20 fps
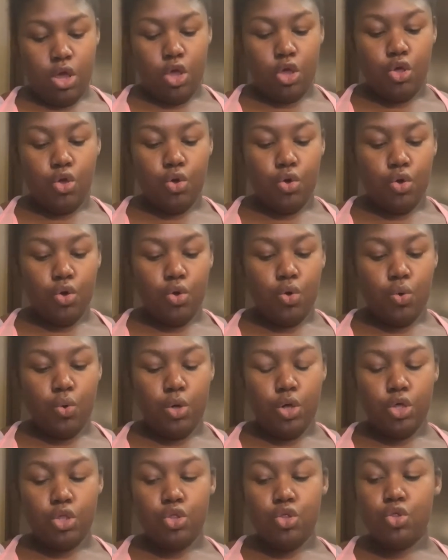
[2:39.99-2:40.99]
you're
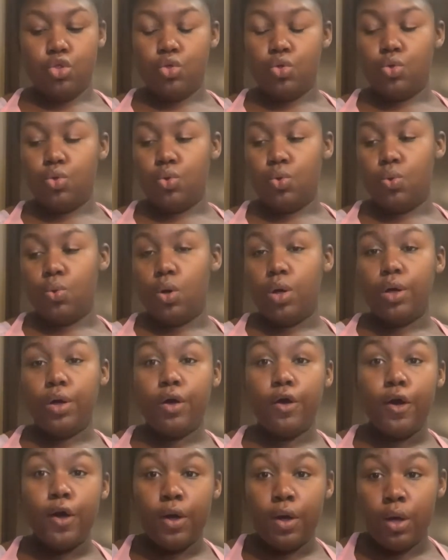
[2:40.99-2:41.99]
going to
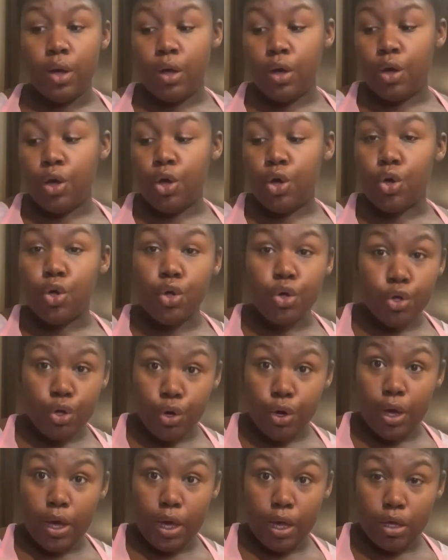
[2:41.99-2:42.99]
cook
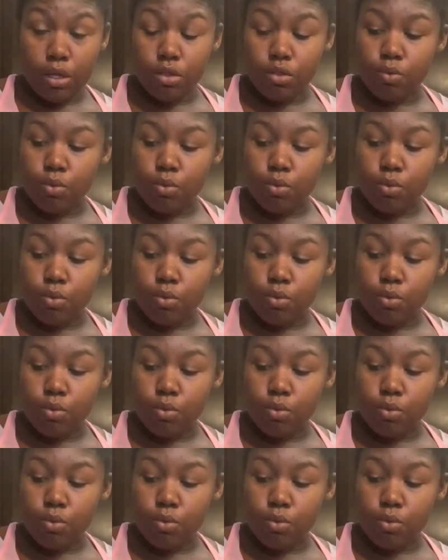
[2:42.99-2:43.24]
your eggs,